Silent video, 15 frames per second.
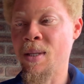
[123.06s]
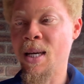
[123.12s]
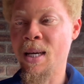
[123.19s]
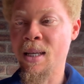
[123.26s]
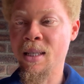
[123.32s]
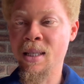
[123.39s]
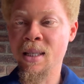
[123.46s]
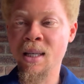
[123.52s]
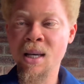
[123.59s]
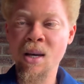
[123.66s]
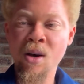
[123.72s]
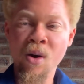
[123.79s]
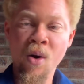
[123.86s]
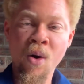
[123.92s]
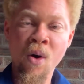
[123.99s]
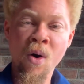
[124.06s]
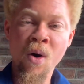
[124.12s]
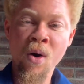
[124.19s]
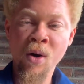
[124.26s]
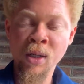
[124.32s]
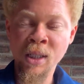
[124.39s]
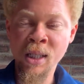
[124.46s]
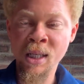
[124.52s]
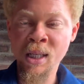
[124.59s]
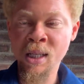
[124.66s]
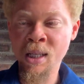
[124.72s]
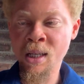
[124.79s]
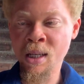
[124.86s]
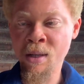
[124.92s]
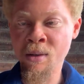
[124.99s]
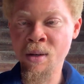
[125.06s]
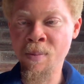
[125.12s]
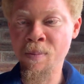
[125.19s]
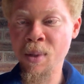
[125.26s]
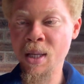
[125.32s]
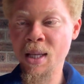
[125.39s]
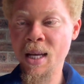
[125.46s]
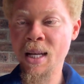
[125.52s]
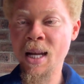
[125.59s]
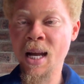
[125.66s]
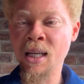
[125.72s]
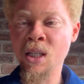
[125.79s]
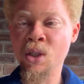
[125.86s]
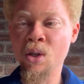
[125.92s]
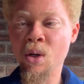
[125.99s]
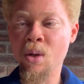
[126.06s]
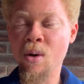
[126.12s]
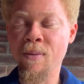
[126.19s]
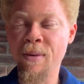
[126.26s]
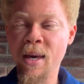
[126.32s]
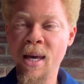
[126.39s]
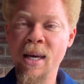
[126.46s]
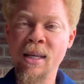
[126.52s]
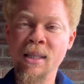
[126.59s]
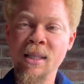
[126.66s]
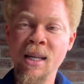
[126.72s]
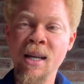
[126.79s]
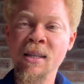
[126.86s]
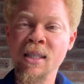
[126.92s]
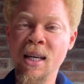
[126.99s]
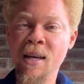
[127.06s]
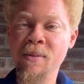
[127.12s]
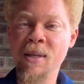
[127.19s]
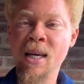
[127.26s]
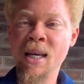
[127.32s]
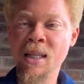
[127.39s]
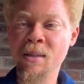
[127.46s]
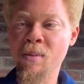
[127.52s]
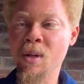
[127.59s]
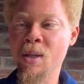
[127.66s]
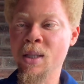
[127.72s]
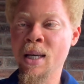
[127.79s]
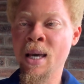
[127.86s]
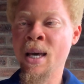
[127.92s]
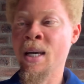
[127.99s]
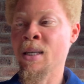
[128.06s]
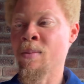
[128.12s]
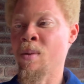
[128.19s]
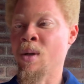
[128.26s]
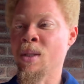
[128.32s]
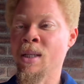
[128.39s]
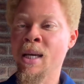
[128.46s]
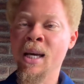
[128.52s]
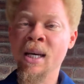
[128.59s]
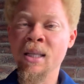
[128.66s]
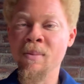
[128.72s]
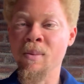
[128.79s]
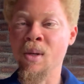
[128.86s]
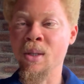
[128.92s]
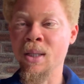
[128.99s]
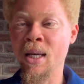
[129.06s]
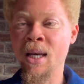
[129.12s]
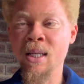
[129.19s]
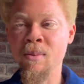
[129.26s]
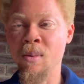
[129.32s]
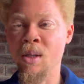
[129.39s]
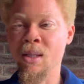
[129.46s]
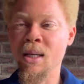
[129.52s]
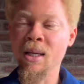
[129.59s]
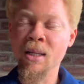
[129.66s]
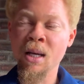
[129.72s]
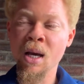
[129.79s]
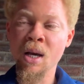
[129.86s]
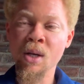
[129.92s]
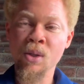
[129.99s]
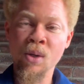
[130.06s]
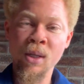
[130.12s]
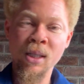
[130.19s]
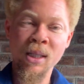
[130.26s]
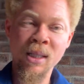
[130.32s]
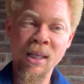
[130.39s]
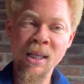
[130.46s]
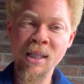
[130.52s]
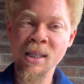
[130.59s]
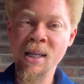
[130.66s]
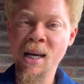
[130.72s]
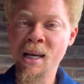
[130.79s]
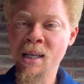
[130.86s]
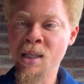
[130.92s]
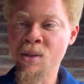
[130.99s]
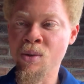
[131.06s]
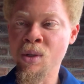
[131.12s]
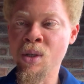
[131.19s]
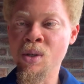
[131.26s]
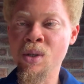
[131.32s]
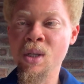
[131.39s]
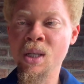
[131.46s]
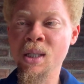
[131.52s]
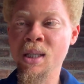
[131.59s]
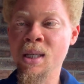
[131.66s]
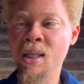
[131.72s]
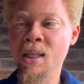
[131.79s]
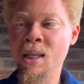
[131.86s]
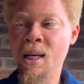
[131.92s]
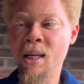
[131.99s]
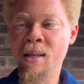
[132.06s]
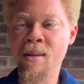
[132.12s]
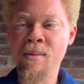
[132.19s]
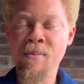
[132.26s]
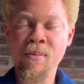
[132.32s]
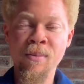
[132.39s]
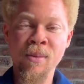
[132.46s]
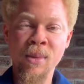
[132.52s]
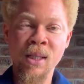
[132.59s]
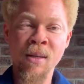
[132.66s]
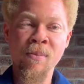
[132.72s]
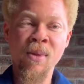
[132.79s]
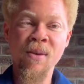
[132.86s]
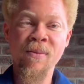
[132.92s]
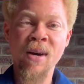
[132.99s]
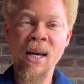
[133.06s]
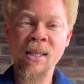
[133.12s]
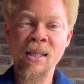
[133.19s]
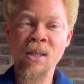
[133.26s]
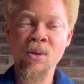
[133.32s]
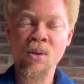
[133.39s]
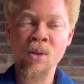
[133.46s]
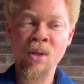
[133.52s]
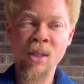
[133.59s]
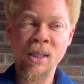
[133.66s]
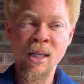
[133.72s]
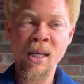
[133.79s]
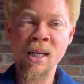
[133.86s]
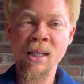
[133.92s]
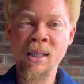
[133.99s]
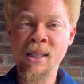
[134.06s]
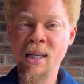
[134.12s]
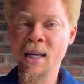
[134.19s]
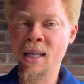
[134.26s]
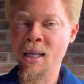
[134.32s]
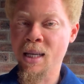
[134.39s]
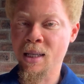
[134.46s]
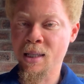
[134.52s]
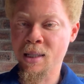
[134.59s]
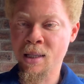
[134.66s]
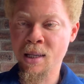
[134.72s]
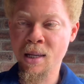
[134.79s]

x, or the repeated addition of x 10 times, x plus x plus x plus x plus x. So it is easier, it reduces it and simplifies it to just say 10x.